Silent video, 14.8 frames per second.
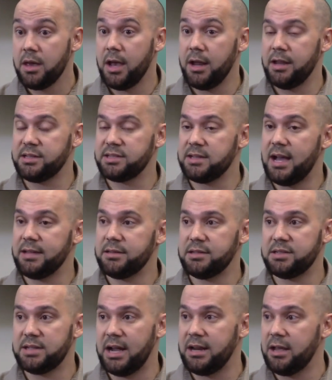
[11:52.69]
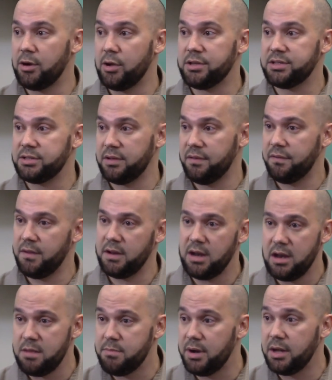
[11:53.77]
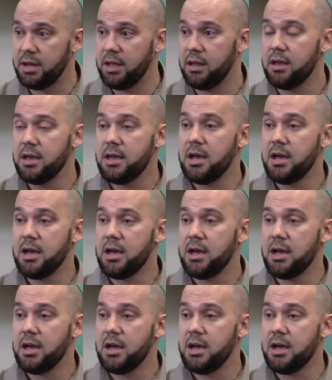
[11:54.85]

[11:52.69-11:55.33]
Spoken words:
And it's not designed at all to offend anybody.